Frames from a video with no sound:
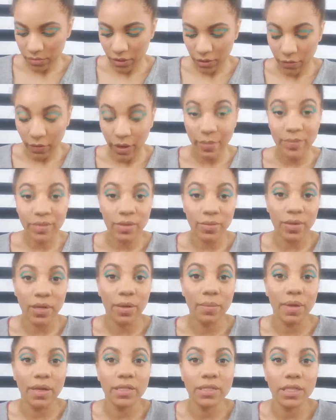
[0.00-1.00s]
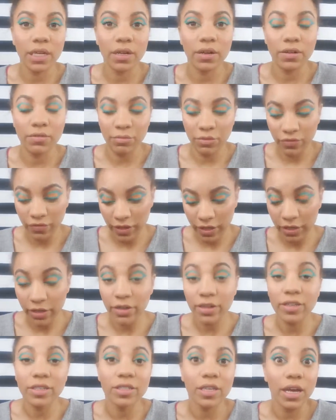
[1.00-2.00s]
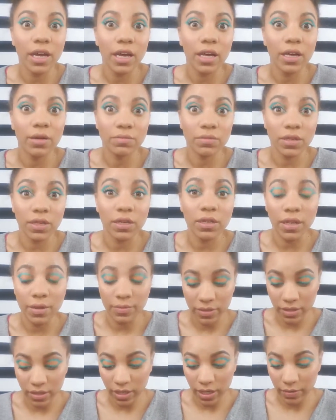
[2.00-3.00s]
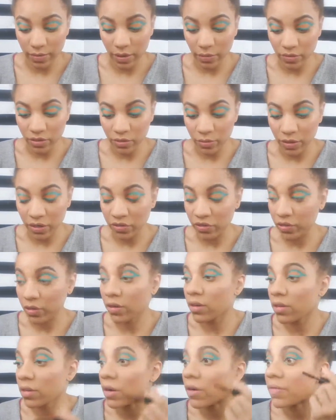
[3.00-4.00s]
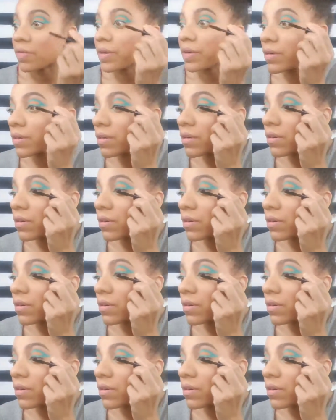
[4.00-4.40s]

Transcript: Wipe some of that mascara off my finger because I'm the clumsy type that will smudge it all over.